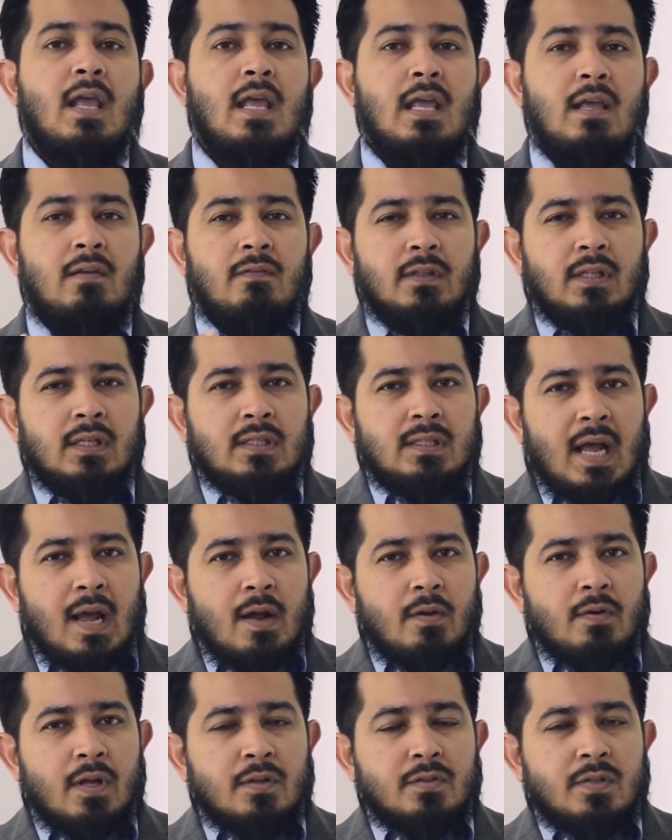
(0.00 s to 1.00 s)
even the
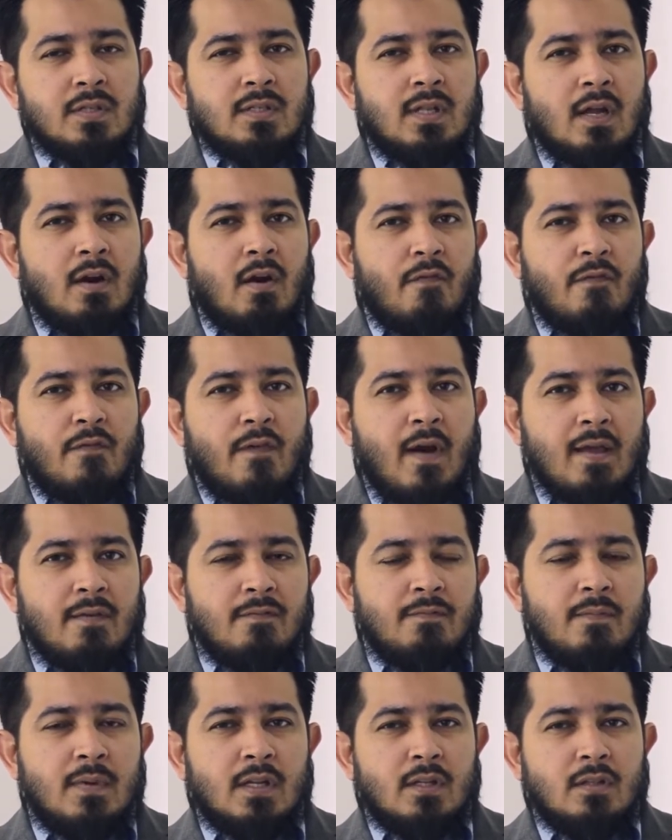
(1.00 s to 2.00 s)
townhouses that are
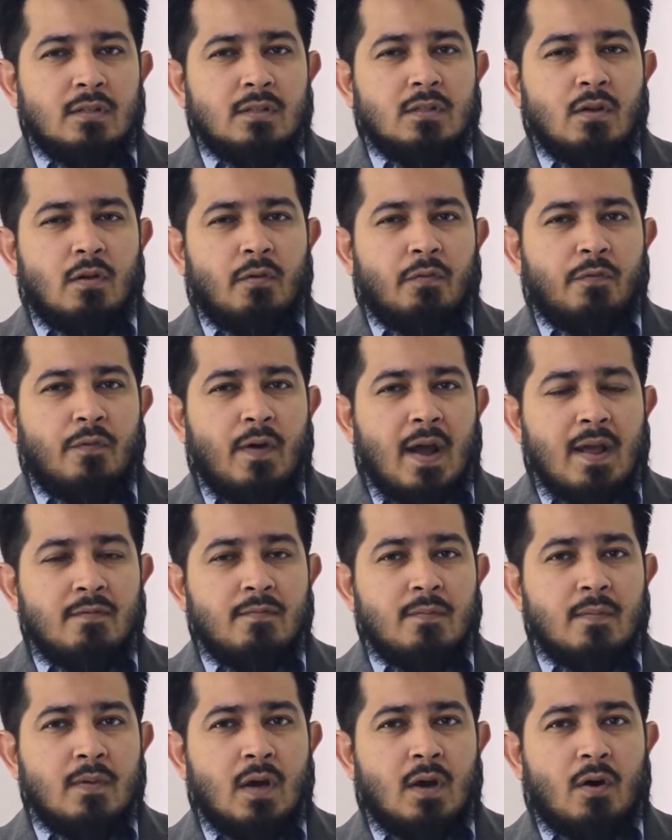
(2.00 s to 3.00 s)
5 minutes
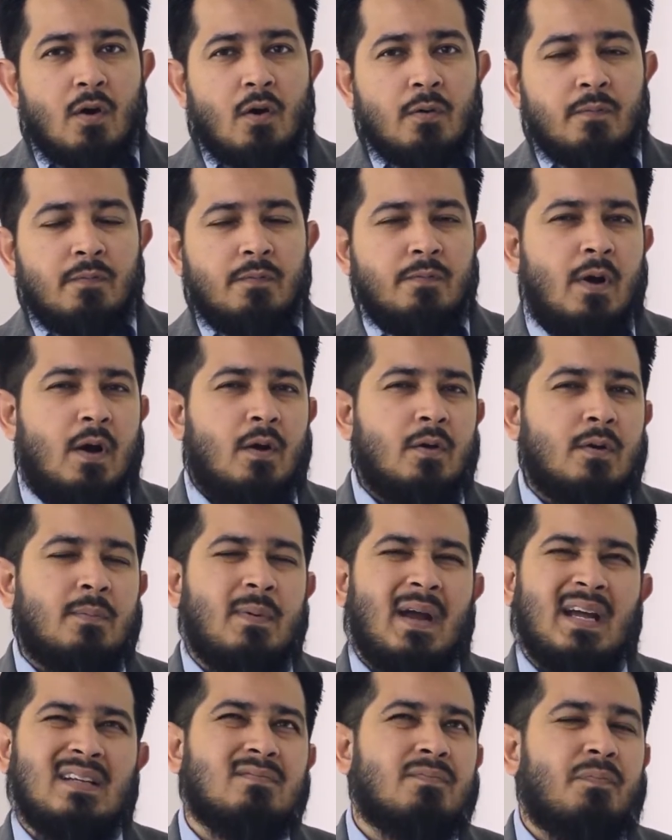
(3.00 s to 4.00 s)
or
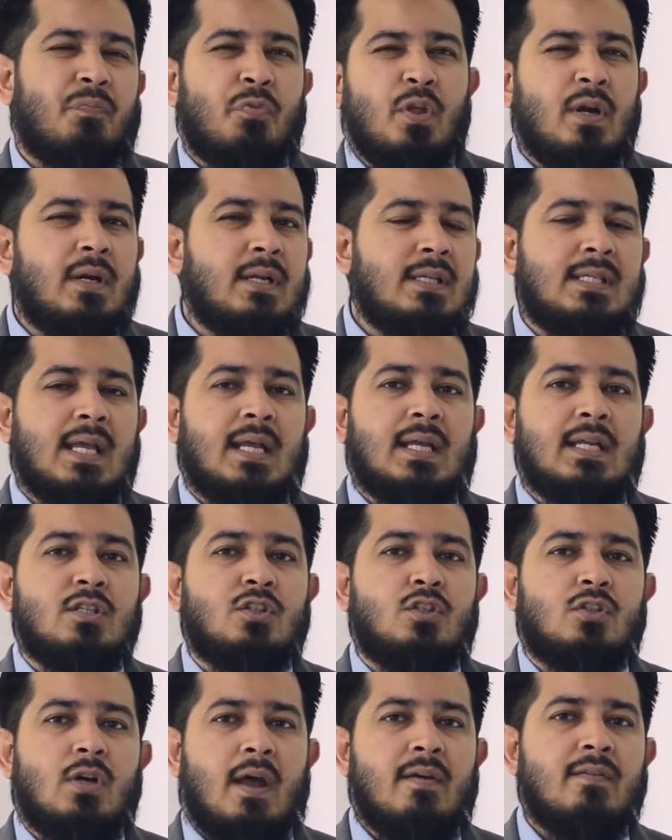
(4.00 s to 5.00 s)
about 30 seconds
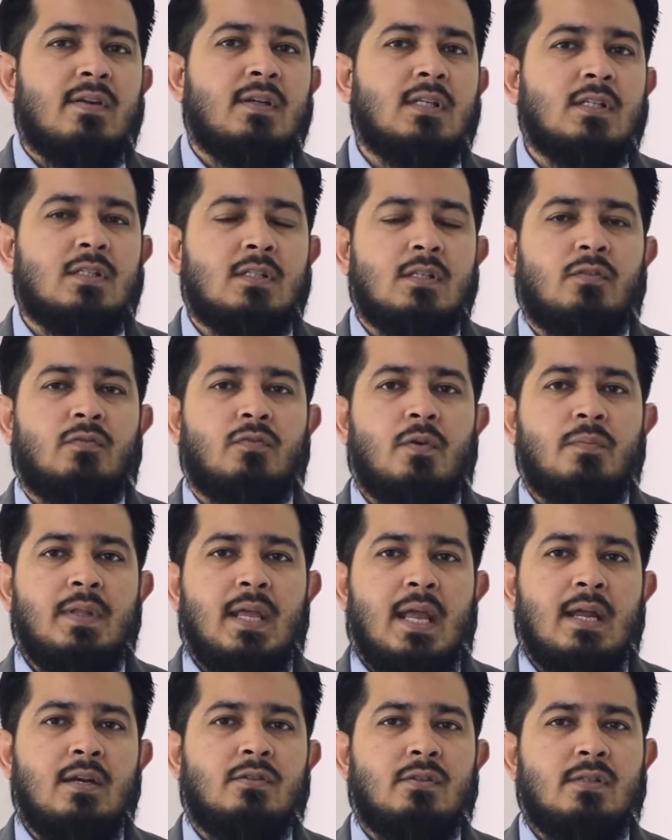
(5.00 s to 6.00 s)
driving distance from
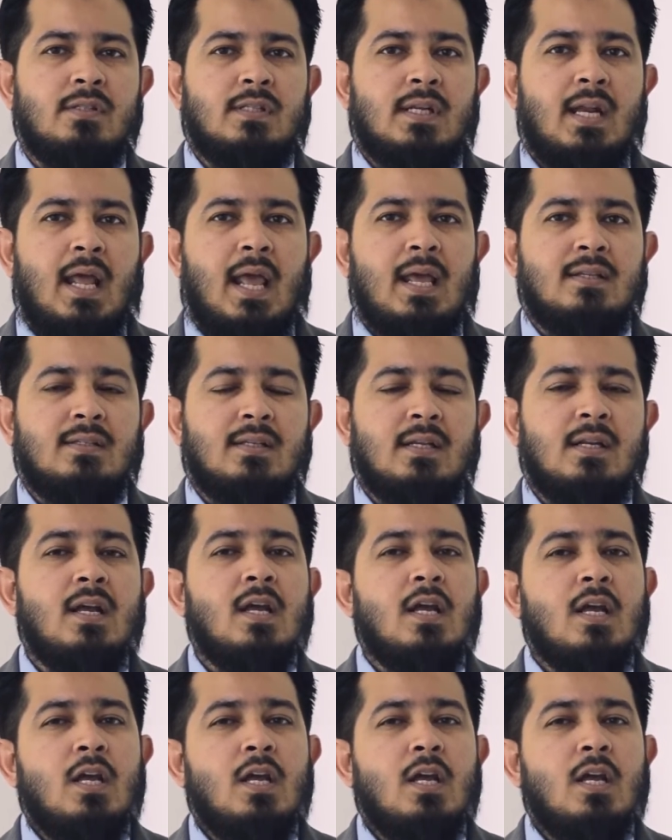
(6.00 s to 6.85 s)
the entrance and exit